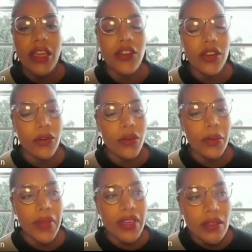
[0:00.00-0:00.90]

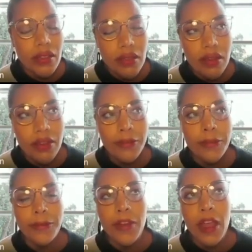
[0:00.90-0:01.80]

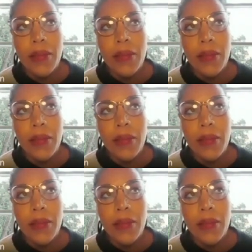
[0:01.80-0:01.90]
repetitive